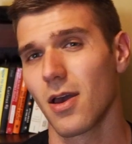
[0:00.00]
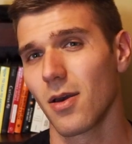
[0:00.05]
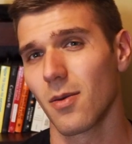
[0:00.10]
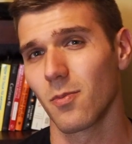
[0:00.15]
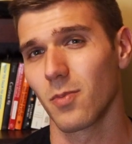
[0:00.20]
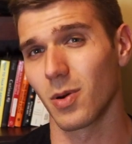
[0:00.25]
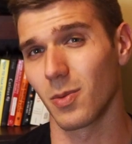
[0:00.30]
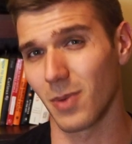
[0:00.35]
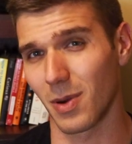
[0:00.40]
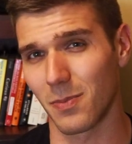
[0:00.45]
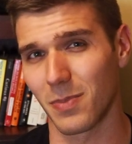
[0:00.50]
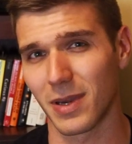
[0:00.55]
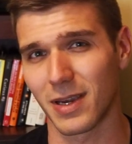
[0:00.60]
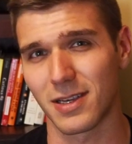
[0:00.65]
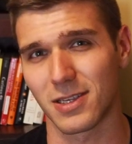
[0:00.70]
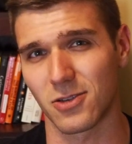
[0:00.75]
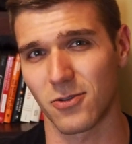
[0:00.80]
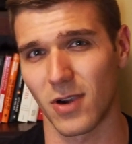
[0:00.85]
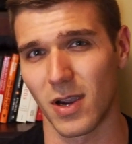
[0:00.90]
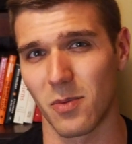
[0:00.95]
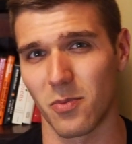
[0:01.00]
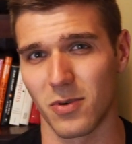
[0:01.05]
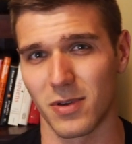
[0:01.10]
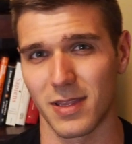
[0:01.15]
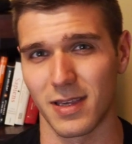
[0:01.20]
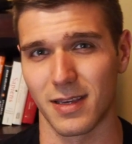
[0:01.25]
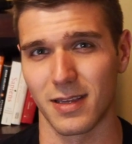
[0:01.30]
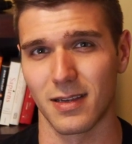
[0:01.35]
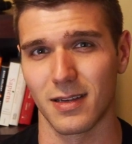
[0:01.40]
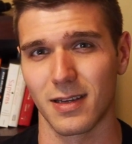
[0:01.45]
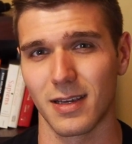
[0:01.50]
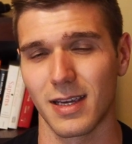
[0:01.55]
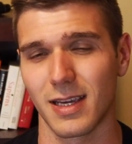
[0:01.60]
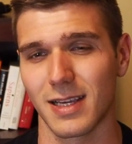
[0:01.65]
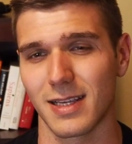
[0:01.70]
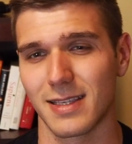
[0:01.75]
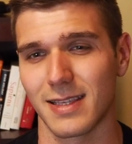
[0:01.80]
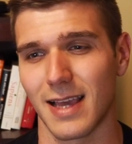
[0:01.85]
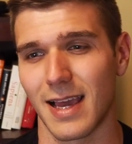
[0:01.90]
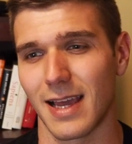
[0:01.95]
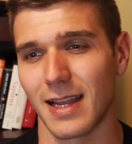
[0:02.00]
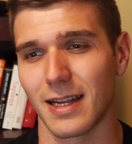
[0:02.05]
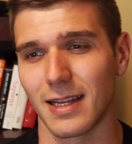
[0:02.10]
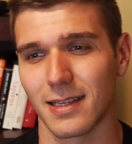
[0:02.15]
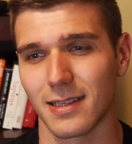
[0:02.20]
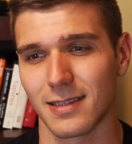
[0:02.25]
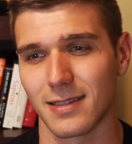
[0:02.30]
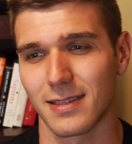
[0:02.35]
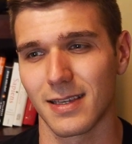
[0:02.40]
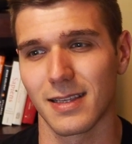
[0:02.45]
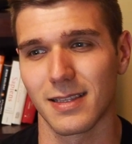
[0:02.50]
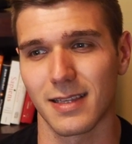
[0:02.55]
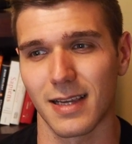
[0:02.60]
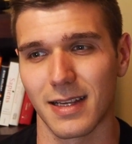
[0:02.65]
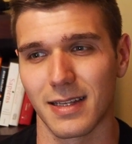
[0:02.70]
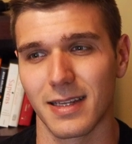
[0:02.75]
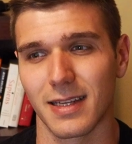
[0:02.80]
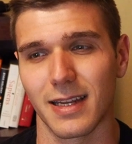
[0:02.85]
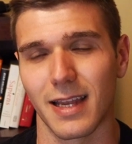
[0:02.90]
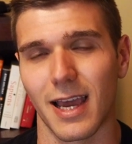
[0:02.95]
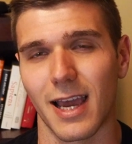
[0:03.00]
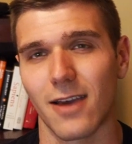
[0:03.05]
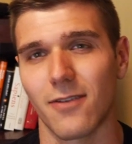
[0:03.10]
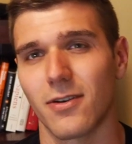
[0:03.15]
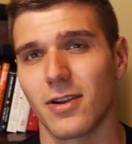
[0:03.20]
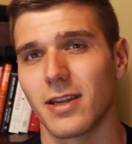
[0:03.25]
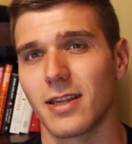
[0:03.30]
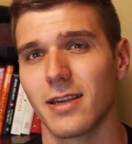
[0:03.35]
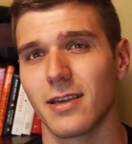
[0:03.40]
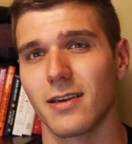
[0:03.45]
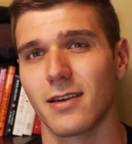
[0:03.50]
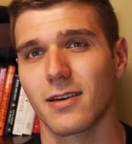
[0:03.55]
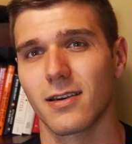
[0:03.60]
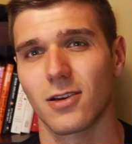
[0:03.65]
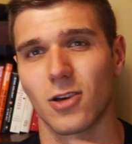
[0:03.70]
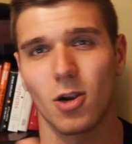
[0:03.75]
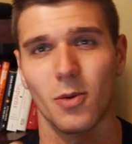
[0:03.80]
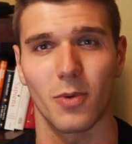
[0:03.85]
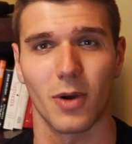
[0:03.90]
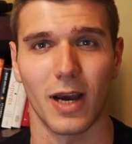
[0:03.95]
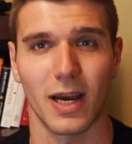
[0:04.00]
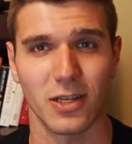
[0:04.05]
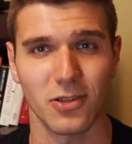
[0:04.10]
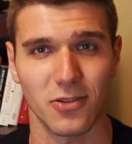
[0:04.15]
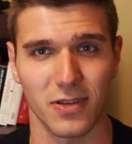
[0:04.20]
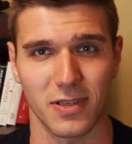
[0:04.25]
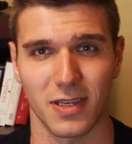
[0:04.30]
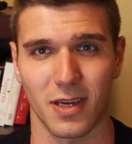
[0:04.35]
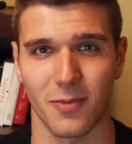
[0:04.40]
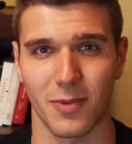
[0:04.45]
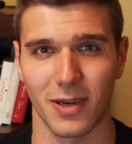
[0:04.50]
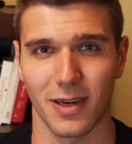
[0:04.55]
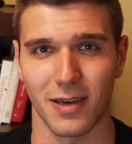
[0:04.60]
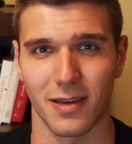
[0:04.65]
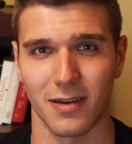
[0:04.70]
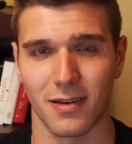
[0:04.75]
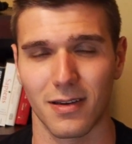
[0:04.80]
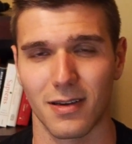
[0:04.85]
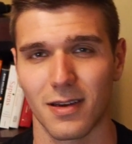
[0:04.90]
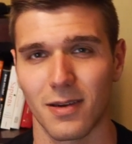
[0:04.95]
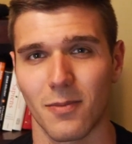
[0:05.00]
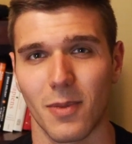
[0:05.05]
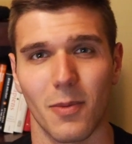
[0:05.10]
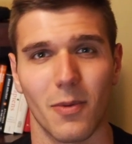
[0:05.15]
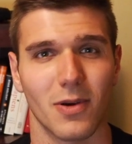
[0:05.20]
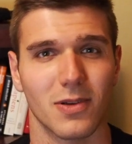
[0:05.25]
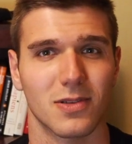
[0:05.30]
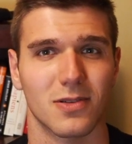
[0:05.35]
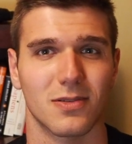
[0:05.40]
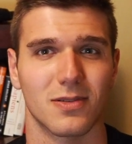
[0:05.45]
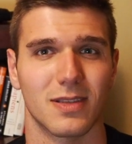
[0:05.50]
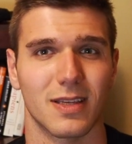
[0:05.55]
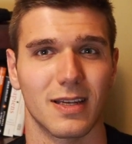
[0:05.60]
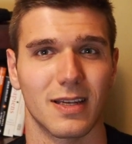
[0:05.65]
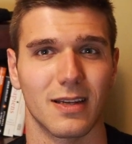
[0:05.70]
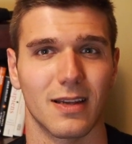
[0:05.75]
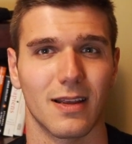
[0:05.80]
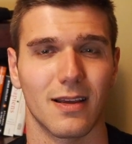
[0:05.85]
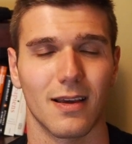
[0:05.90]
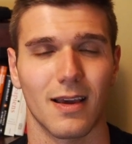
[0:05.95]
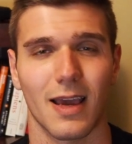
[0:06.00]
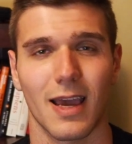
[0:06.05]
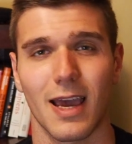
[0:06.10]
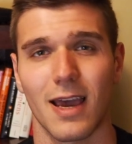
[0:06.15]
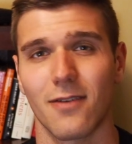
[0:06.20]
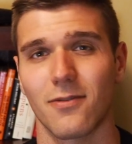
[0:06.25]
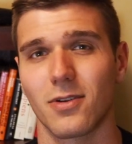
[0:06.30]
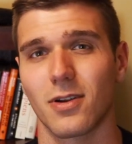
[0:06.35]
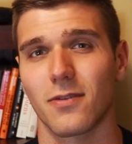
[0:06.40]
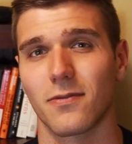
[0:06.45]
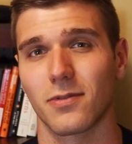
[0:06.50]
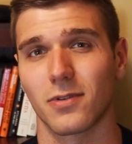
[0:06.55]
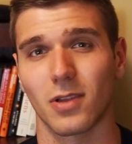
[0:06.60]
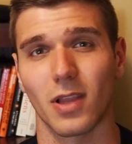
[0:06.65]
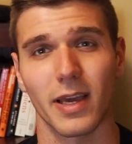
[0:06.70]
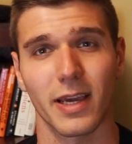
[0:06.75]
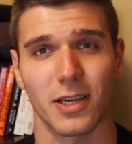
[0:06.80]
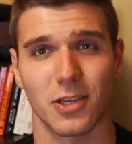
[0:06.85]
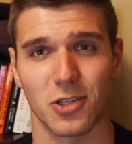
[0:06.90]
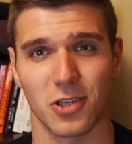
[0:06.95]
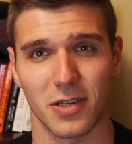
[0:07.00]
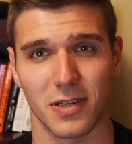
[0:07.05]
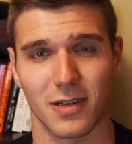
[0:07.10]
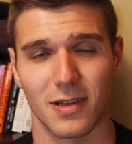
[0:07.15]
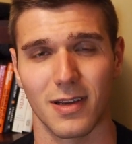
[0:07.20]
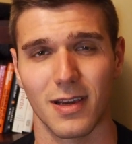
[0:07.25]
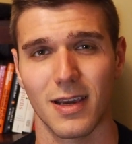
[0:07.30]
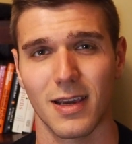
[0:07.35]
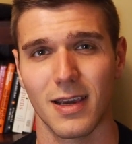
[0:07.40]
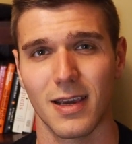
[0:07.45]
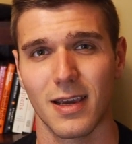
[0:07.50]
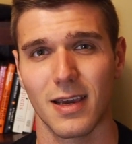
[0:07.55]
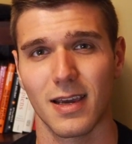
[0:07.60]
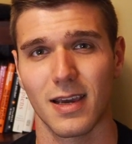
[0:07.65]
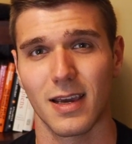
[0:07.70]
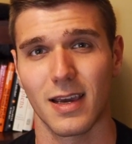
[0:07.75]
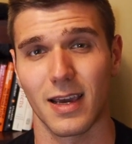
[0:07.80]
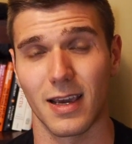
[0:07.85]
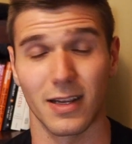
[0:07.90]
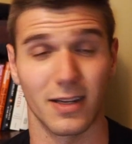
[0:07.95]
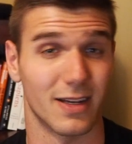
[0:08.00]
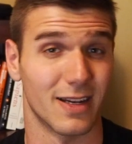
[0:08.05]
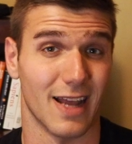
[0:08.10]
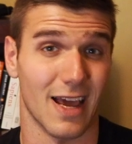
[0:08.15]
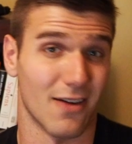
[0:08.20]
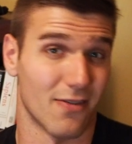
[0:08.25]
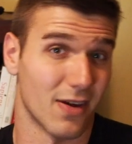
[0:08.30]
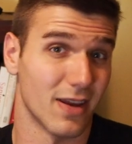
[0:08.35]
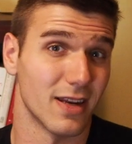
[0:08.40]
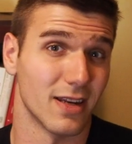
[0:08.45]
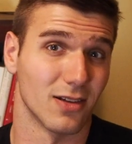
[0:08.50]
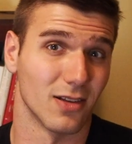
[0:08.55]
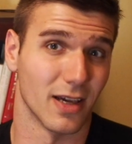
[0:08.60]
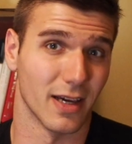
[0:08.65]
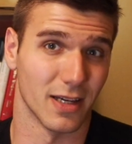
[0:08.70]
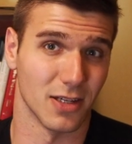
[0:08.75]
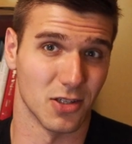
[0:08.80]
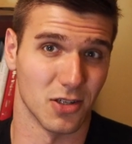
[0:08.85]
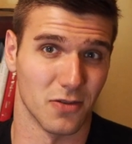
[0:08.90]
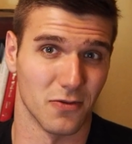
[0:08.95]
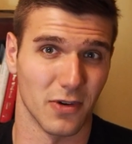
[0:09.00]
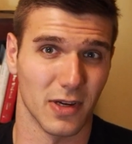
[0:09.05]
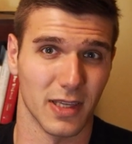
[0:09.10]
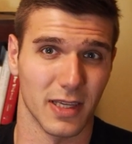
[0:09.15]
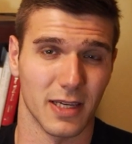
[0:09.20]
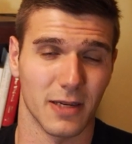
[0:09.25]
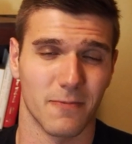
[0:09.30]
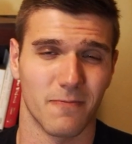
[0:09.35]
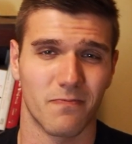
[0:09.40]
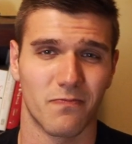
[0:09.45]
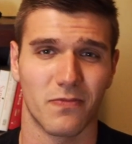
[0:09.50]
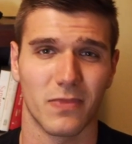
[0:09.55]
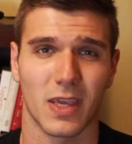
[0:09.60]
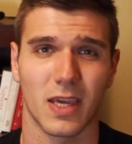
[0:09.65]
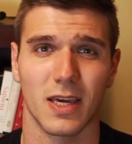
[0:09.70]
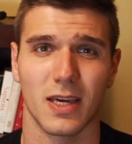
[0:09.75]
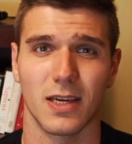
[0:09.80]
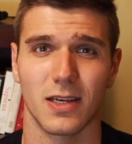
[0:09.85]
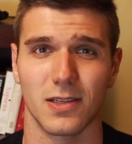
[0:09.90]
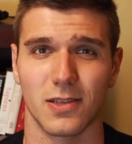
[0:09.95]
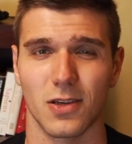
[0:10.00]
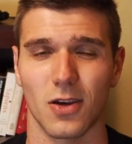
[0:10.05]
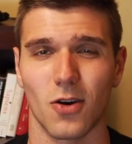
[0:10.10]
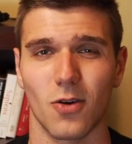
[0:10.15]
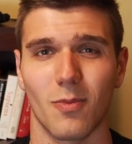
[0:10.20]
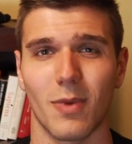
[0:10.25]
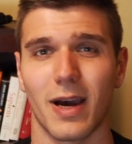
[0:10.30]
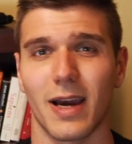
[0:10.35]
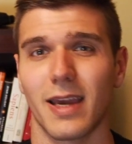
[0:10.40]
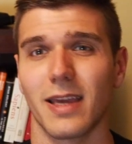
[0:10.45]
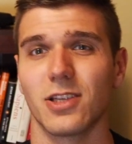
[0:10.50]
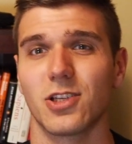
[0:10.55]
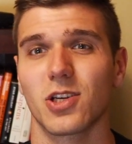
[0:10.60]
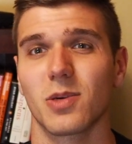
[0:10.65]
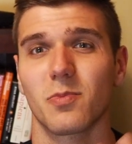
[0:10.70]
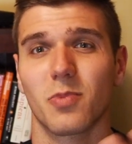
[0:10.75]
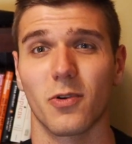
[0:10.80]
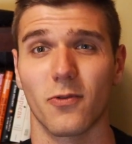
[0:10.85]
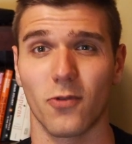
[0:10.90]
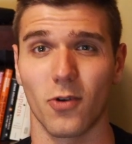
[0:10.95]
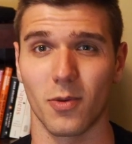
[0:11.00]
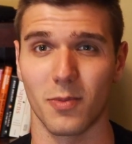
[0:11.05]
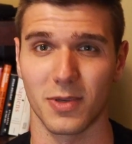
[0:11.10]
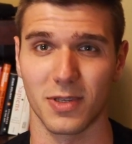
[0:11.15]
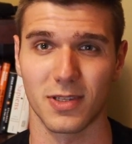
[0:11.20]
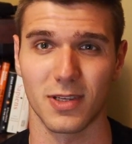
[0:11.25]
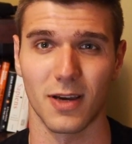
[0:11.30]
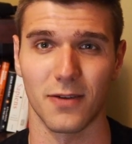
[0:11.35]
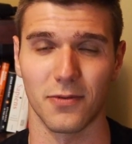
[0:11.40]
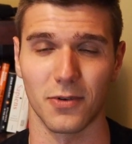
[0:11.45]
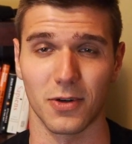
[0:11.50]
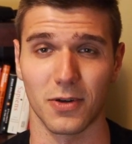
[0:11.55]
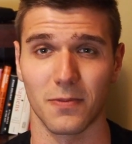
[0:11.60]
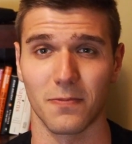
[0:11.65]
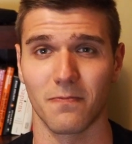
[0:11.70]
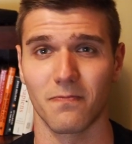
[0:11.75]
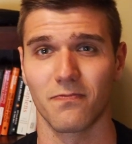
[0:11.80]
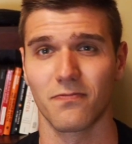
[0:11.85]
But my biggest gripe with it is that since I didn't have any carbohydrates coming in, my muscles didn't have enough glycogen, and didn't have any glycogen really. So my gym performance suffered.